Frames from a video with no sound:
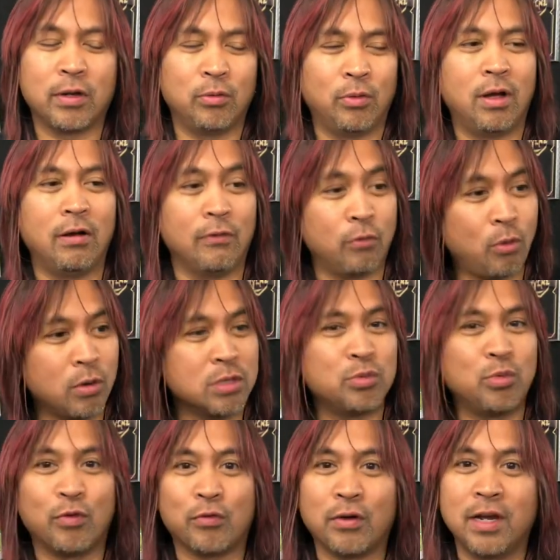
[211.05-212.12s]
Well, of course,
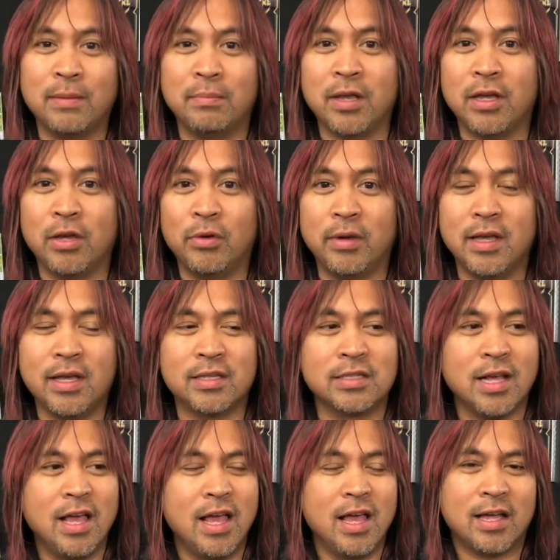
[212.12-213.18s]
Wolverine, being who he is,
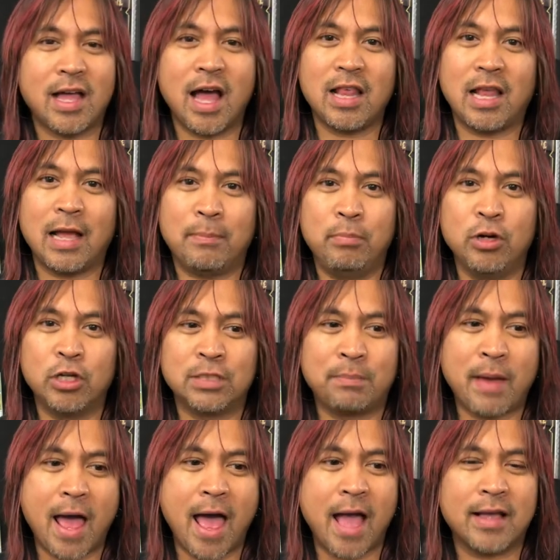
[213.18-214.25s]
kind of like pushed
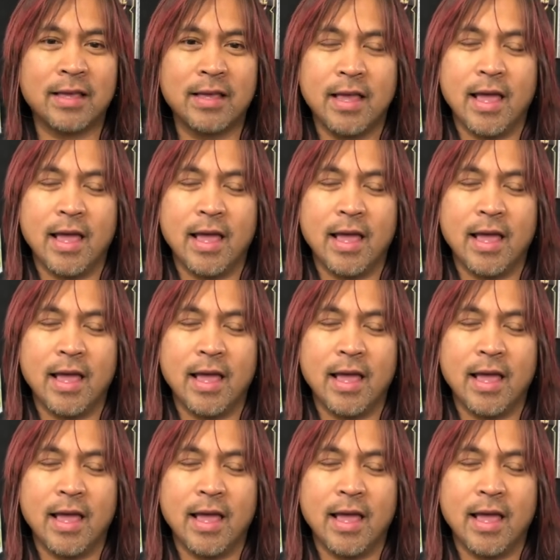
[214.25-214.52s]
back.